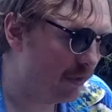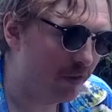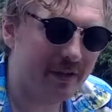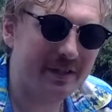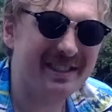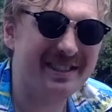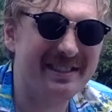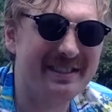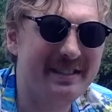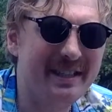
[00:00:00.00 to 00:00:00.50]
there's
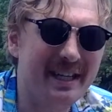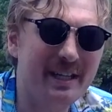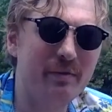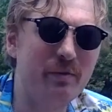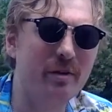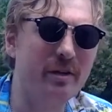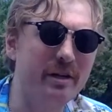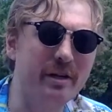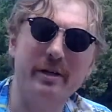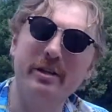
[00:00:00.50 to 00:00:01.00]
a scene
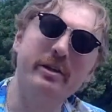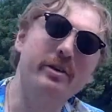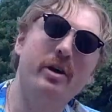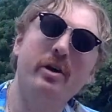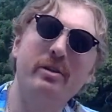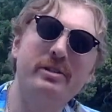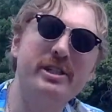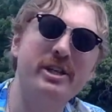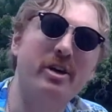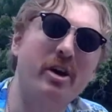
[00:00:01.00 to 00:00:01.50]
where you go
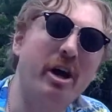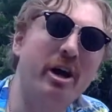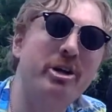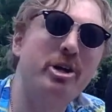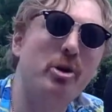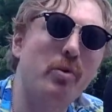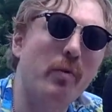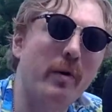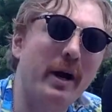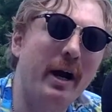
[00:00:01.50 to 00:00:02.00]
to your
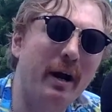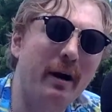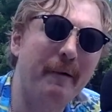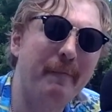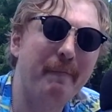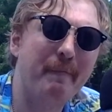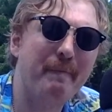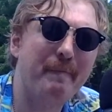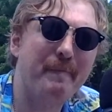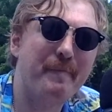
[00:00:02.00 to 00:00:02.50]
underwear.
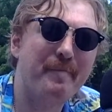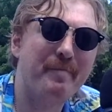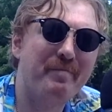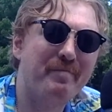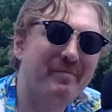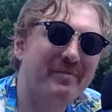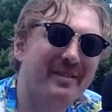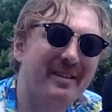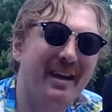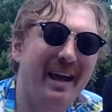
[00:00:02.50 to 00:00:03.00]

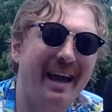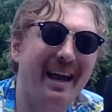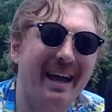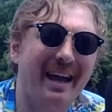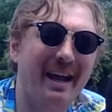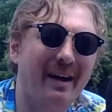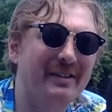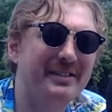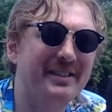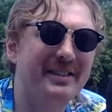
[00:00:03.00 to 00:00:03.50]
And
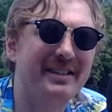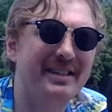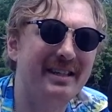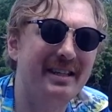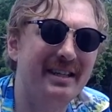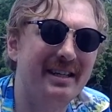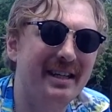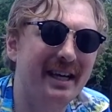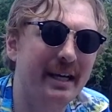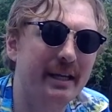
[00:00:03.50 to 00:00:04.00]
I was in
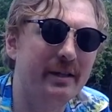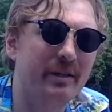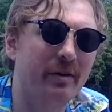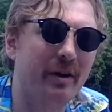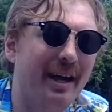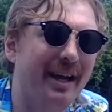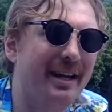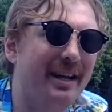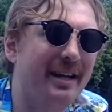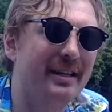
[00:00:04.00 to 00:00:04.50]
the 8th
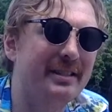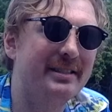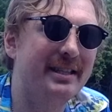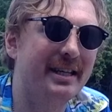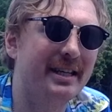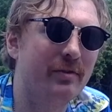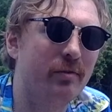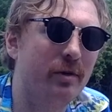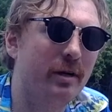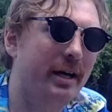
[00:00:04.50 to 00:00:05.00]
grade, and I was
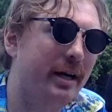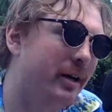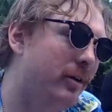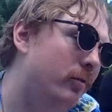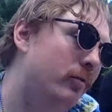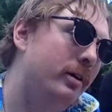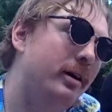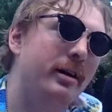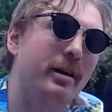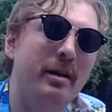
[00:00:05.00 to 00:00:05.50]
like, well, I don't
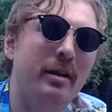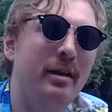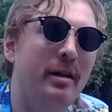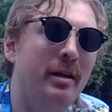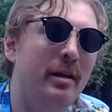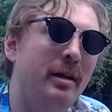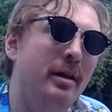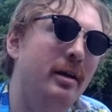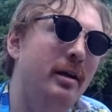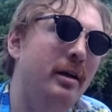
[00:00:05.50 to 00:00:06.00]
want
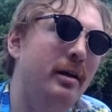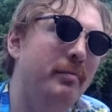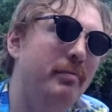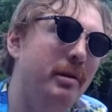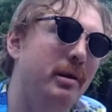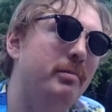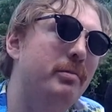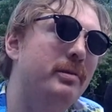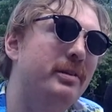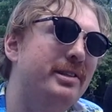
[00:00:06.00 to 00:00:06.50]

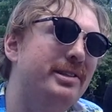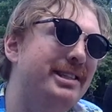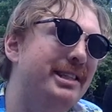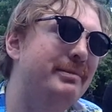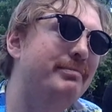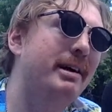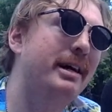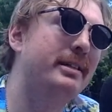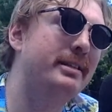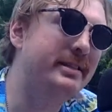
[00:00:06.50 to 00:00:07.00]
people to see
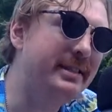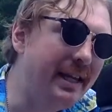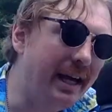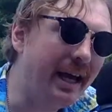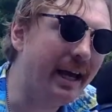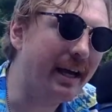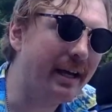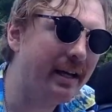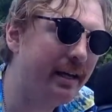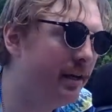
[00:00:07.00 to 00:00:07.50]
my
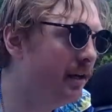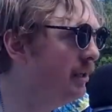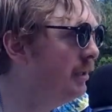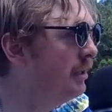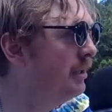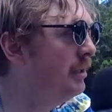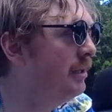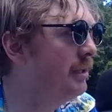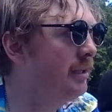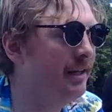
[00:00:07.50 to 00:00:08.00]
dick.
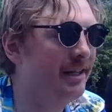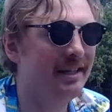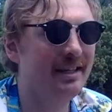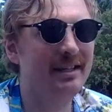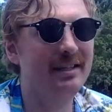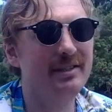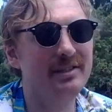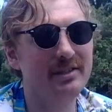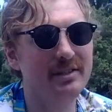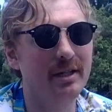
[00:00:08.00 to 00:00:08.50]

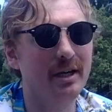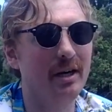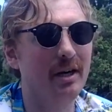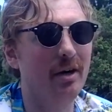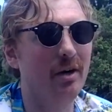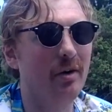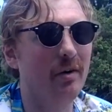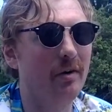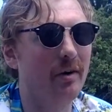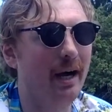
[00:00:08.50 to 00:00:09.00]

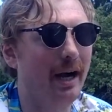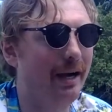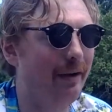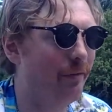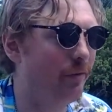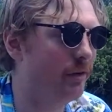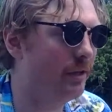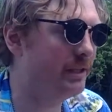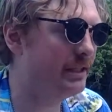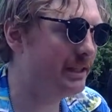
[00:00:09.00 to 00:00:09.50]
So I
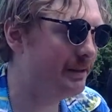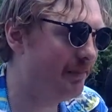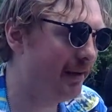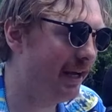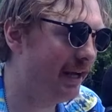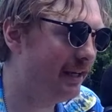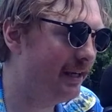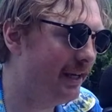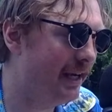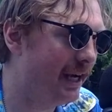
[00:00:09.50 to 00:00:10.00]
wore
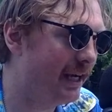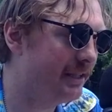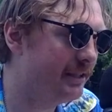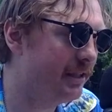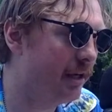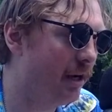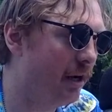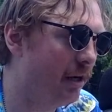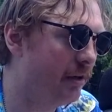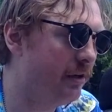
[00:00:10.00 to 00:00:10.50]
spandex
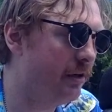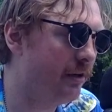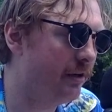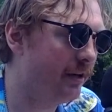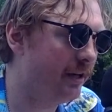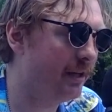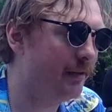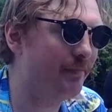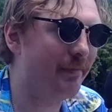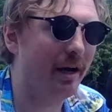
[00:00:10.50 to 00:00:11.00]

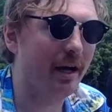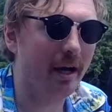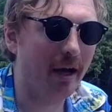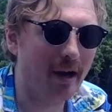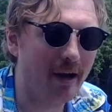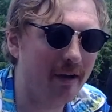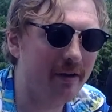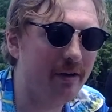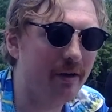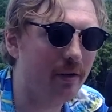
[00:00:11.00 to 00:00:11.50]
underneath my
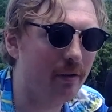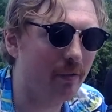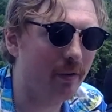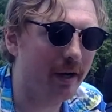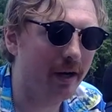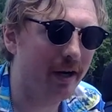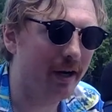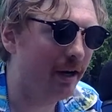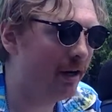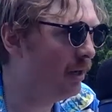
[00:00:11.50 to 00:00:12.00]

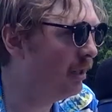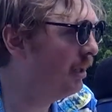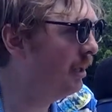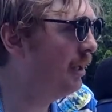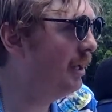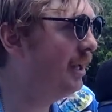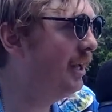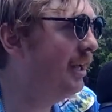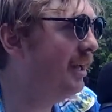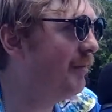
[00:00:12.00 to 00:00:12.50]
underwear.
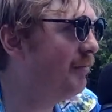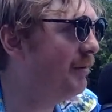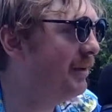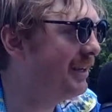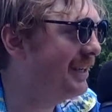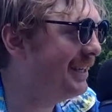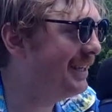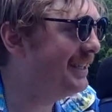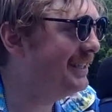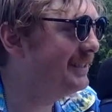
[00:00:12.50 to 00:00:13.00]

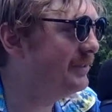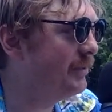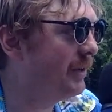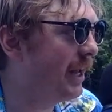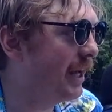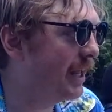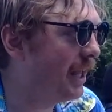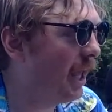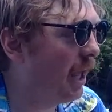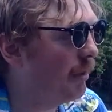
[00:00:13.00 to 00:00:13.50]
Because when
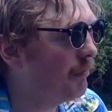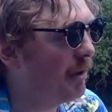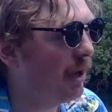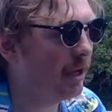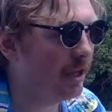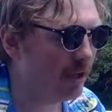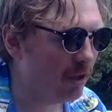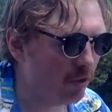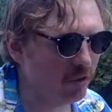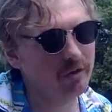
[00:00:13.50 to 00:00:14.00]
I came out,
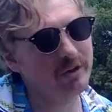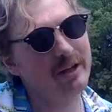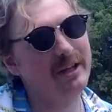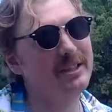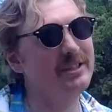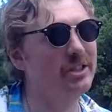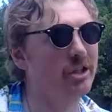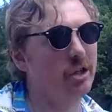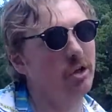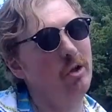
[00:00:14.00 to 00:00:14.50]

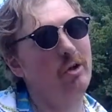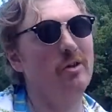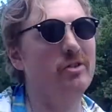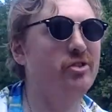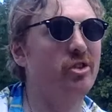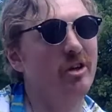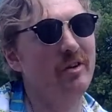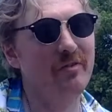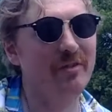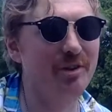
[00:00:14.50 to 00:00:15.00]
because the clothes
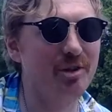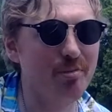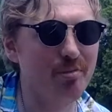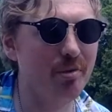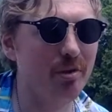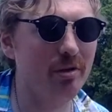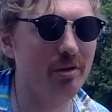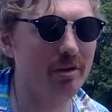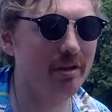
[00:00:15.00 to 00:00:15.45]
aren't visible,